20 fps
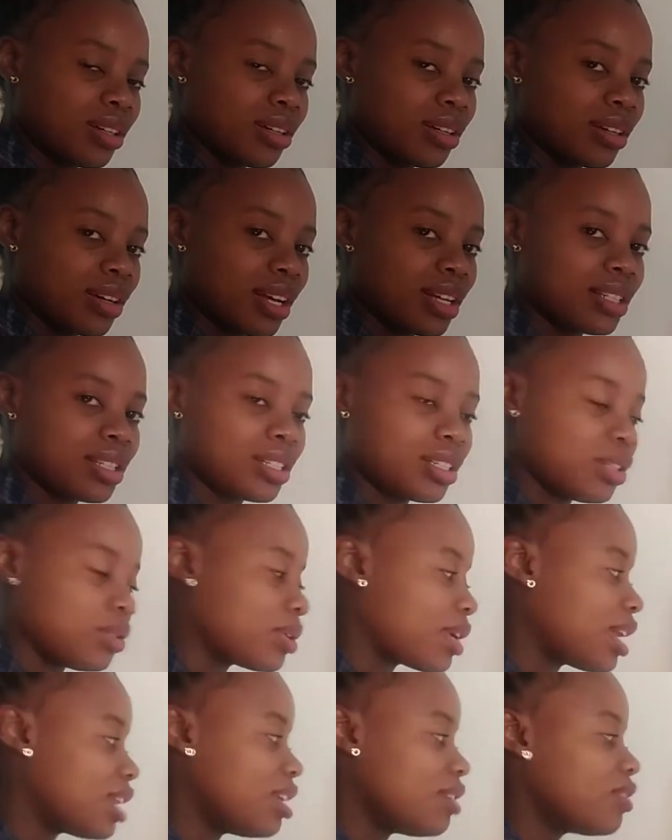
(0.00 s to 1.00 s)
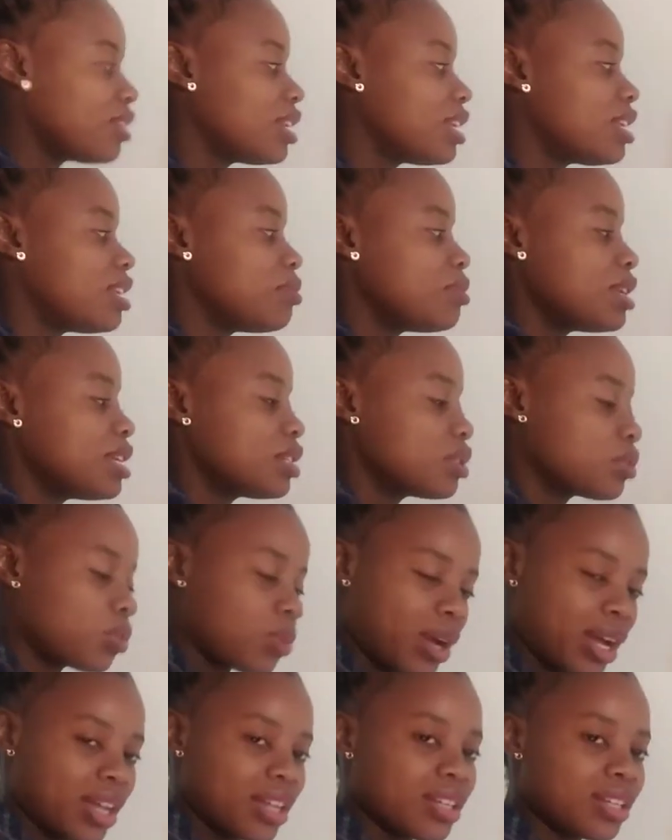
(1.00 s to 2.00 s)
right? You can even eliminate
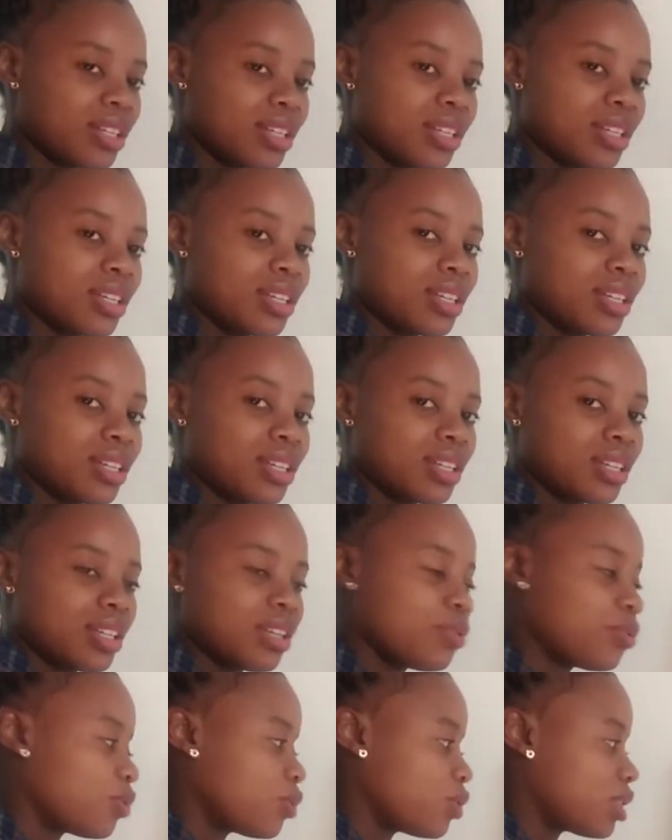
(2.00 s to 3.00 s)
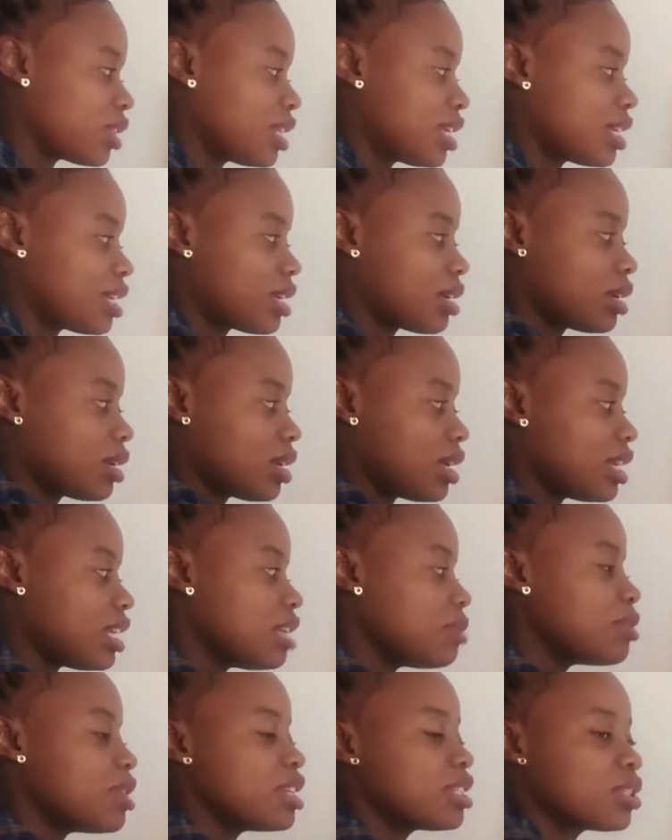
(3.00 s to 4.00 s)
y if you think
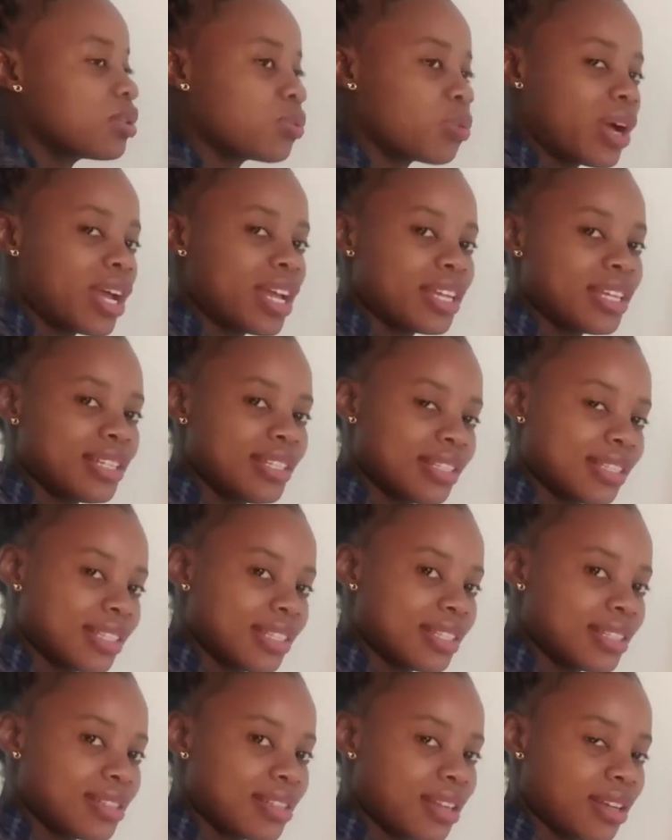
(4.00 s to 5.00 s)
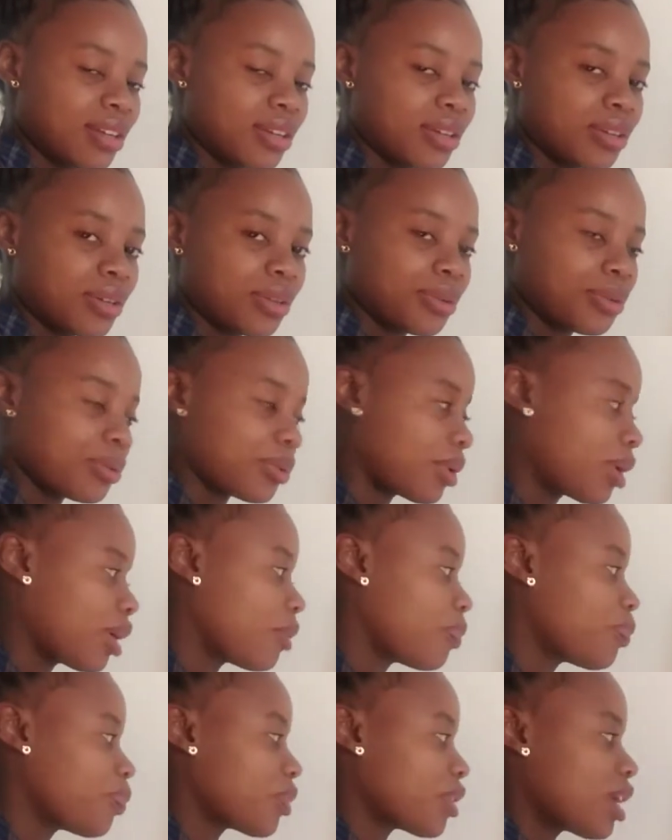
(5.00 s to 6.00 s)
eliminating y is easier,
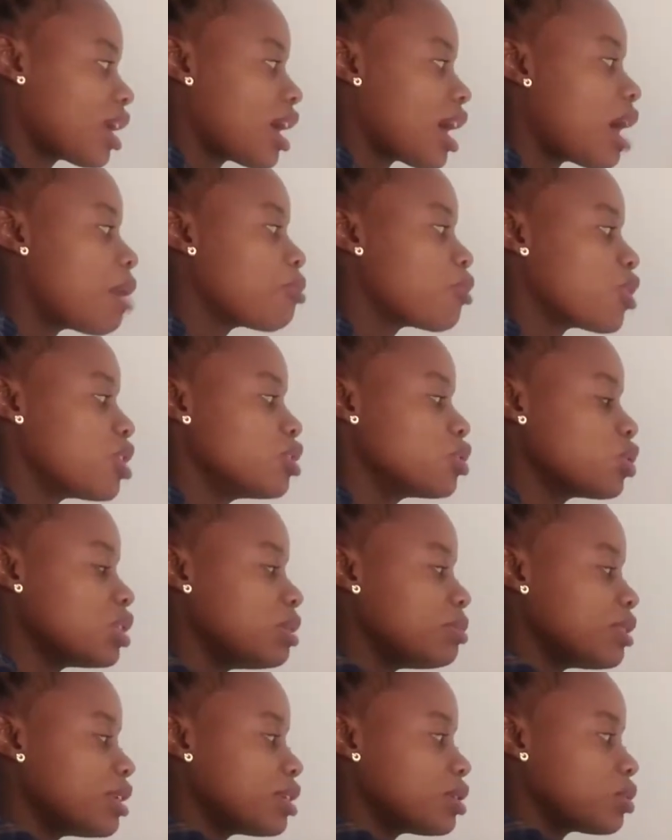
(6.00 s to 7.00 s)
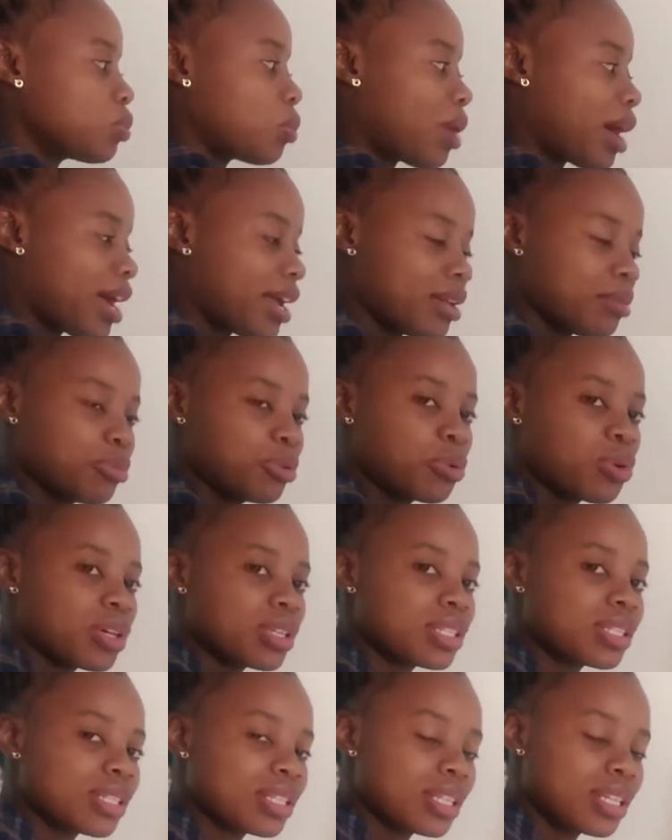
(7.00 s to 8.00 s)
okay? I'm going to eliminate y
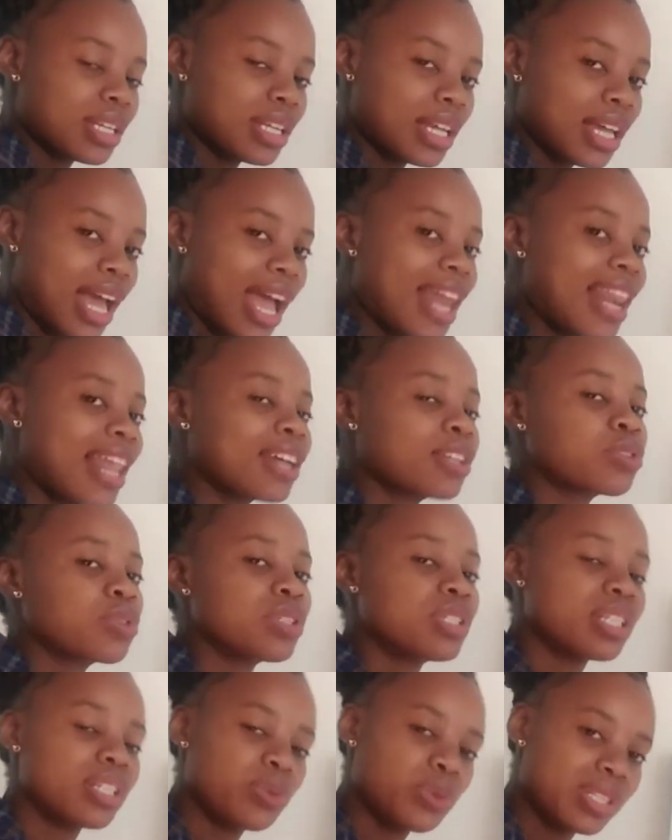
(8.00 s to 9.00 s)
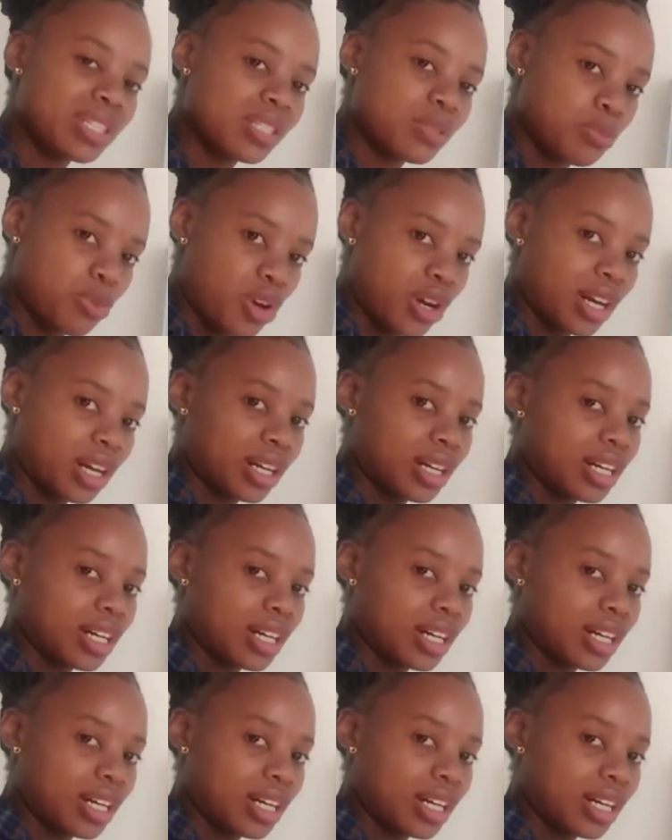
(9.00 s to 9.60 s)
because I like to deal with small